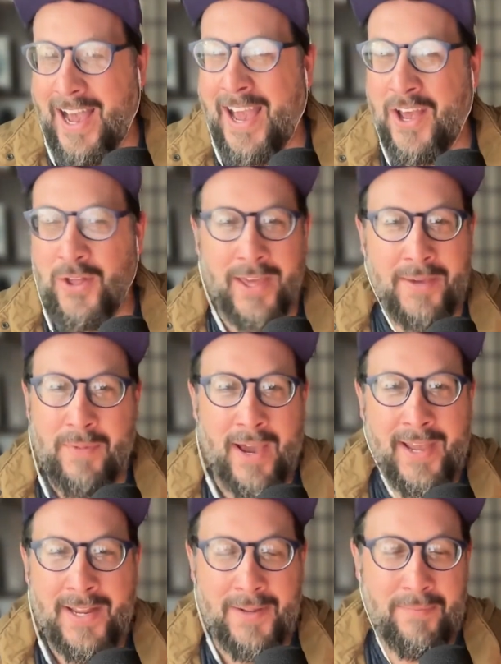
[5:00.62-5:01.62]
like
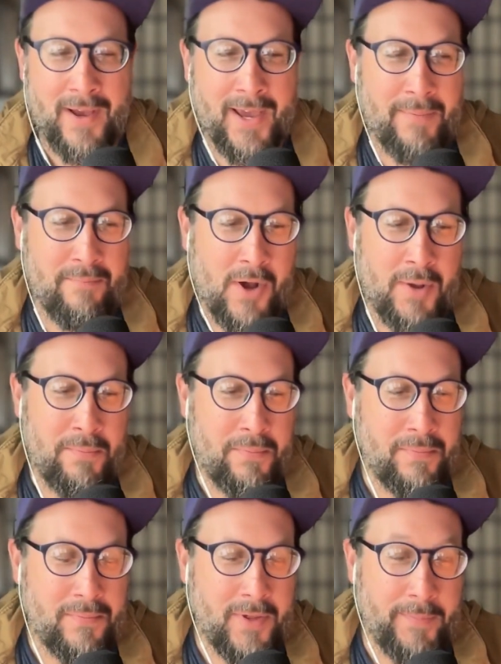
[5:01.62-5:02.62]
my
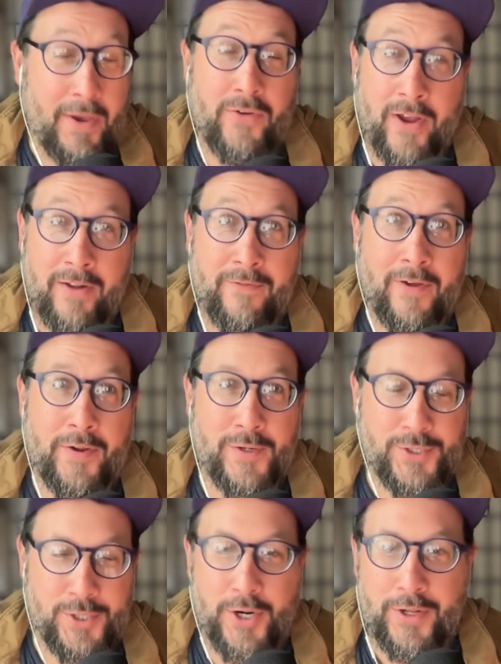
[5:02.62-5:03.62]
mom and my grandfather
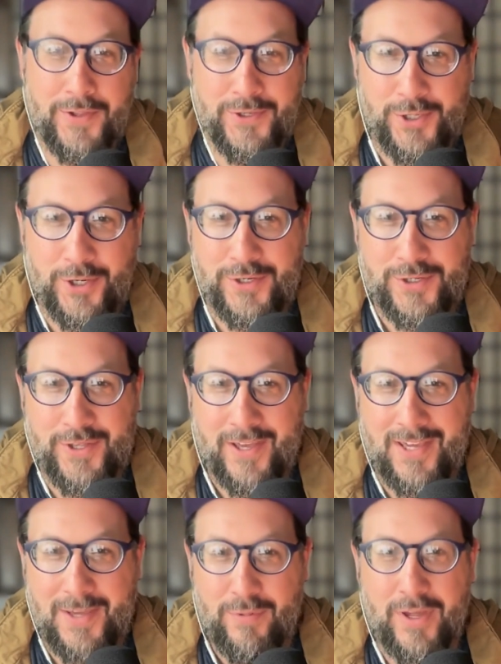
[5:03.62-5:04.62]
started the church,
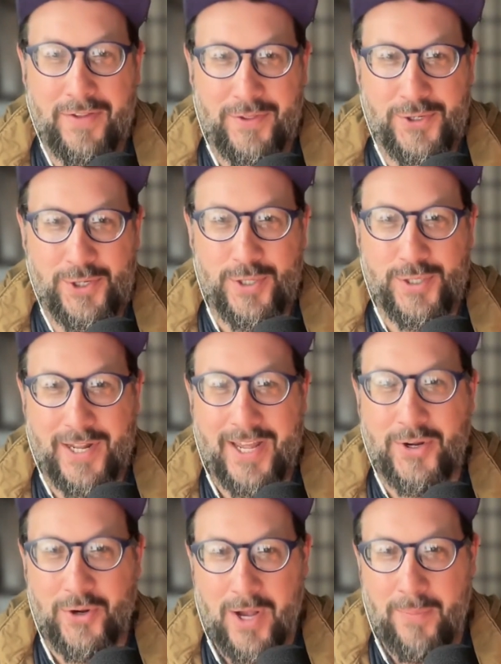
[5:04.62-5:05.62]
like he planted the church that I
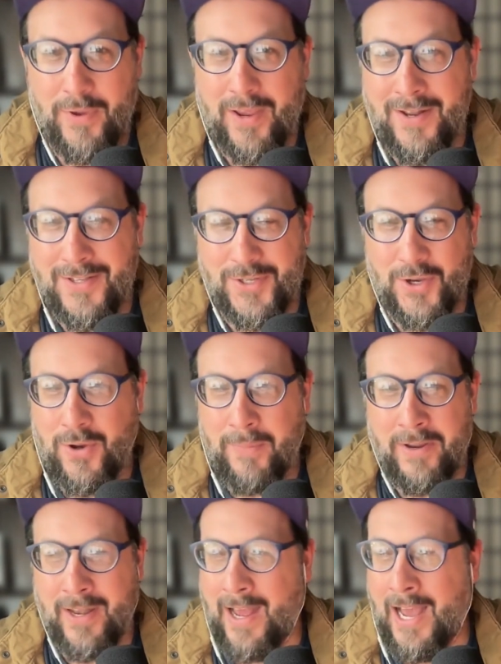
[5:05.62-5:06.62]
grew up in. And so I
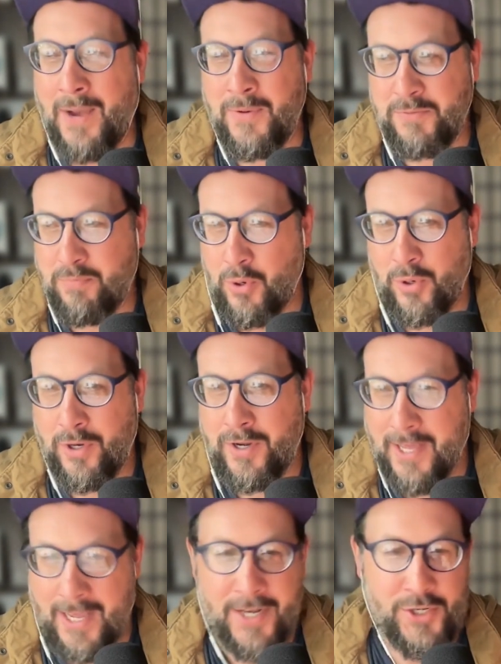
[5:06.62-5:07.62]
mean, I was born
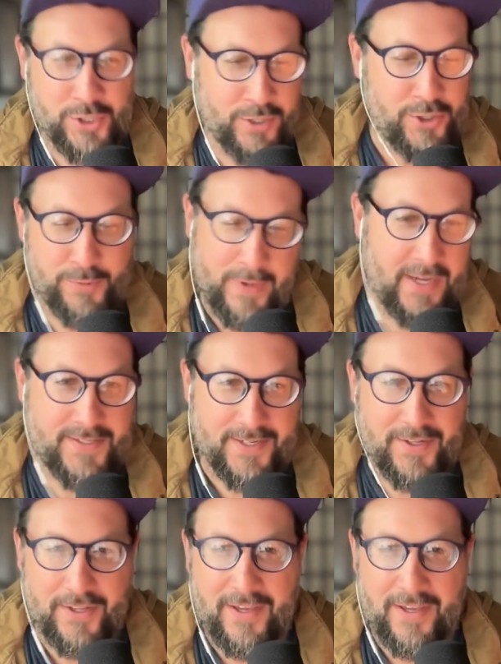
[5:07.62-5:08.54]
in church basically.